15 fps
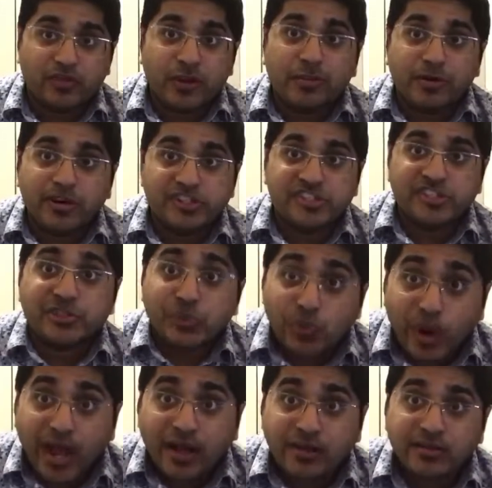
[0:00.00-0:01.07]
push as
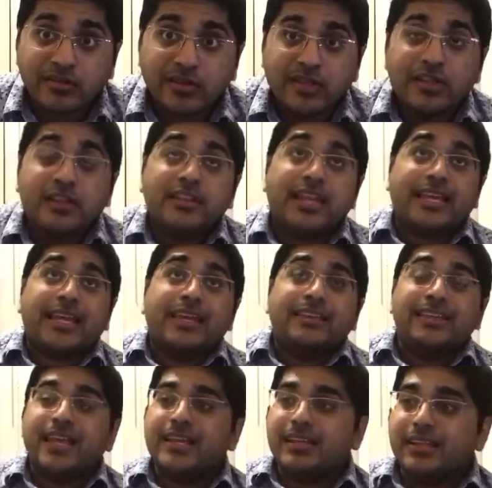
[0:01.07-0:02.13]
well. Like,
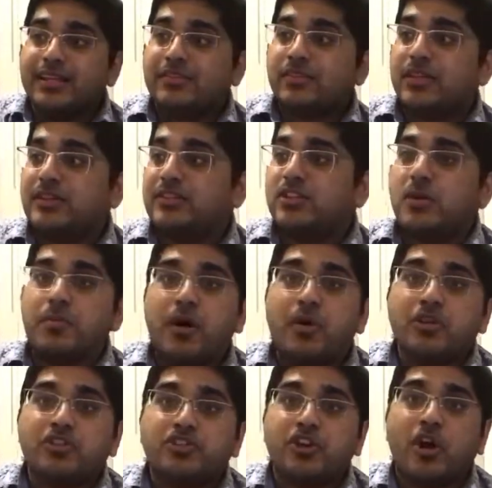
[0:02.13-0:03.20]
they literally,
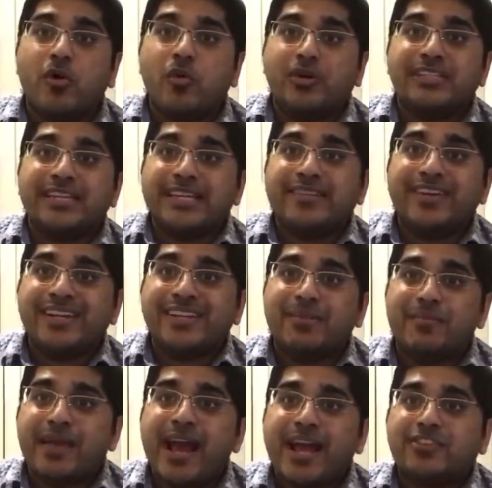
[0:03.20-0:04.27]
Samoa Joe wasn't even in the
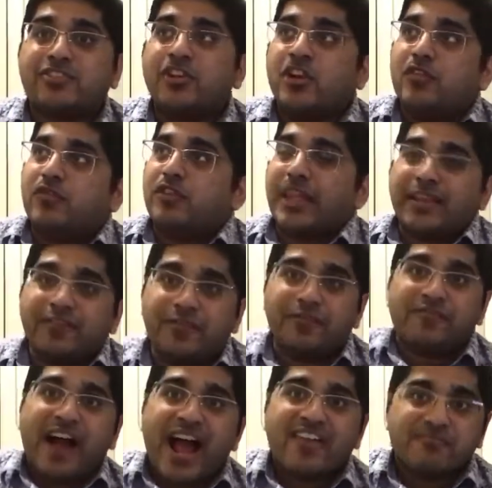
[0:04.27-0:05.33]
match for like
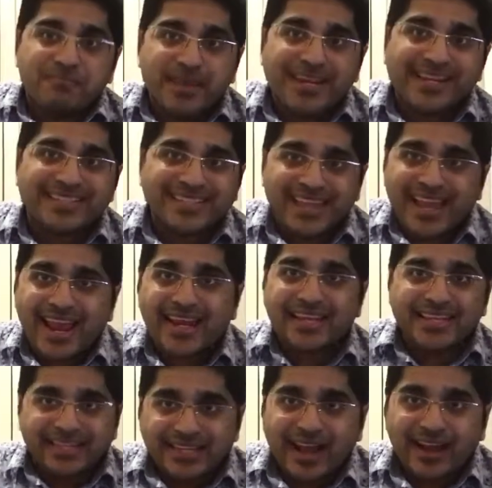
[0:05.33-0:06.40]
5 minutes and
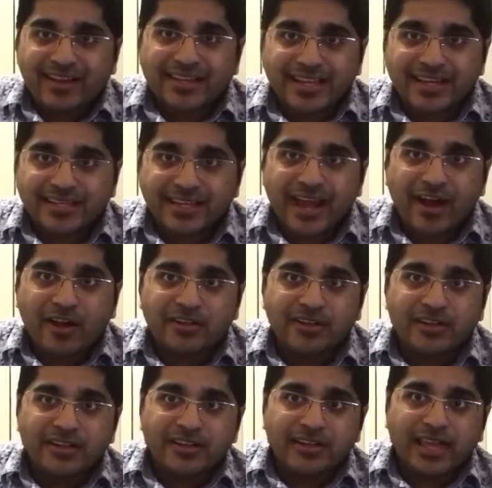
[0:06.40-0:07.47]
he got kicked out.
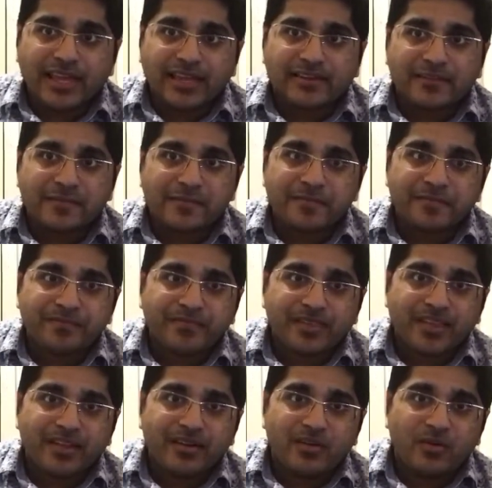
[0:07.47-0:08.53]
Like,
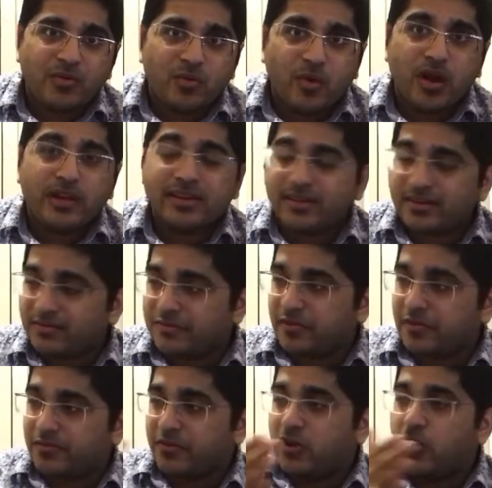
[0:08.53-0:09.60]
what,
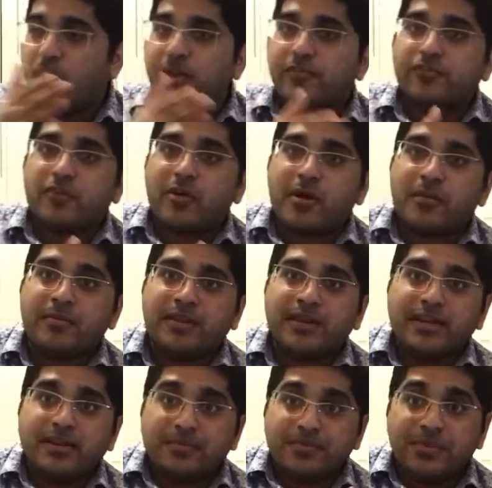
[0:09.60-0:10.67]
from going from
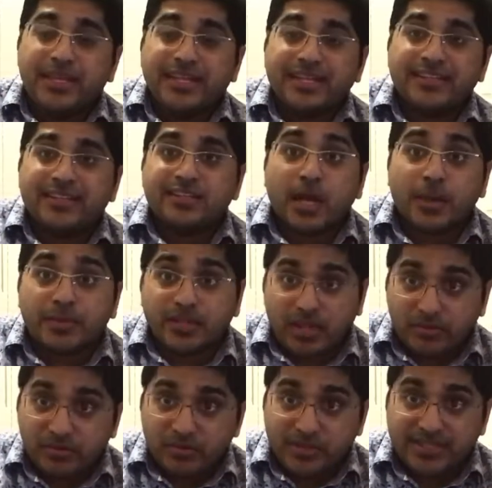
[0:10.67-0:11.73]
being in the
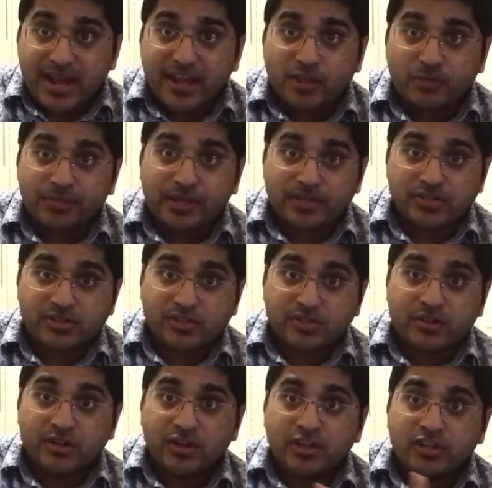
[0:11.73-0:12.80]
WWE title
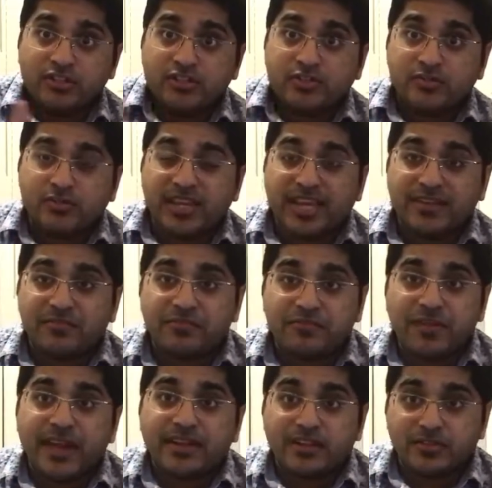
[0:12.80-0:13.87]
picture to getting
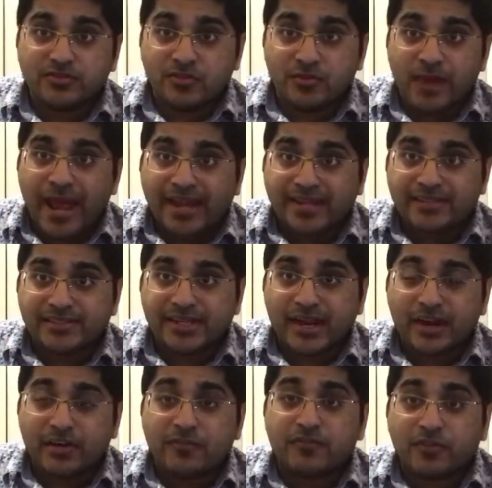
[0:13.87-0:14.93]
fed to Drew McIntyre
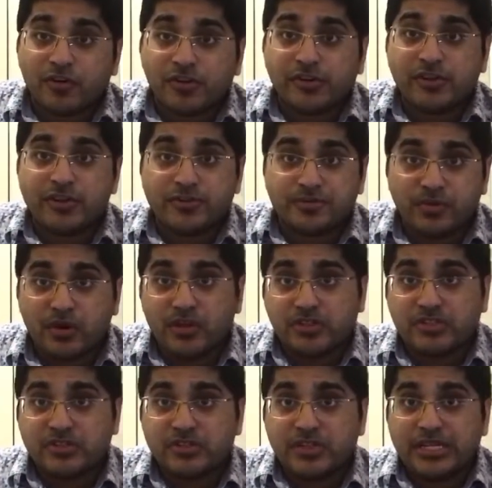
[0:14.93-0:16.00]
to further his
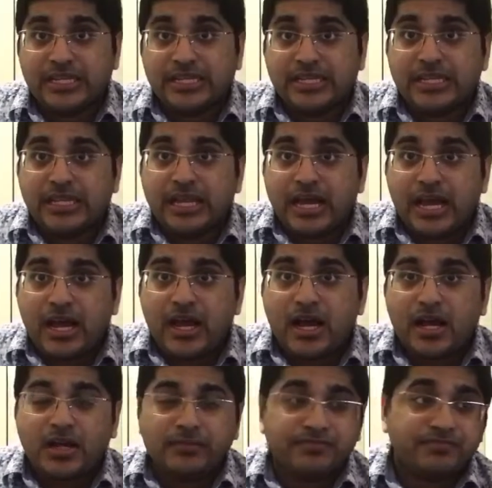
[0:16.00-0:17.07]
push.
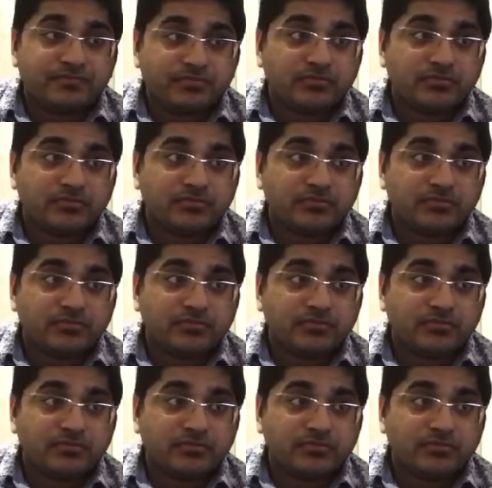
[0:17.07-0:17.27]
What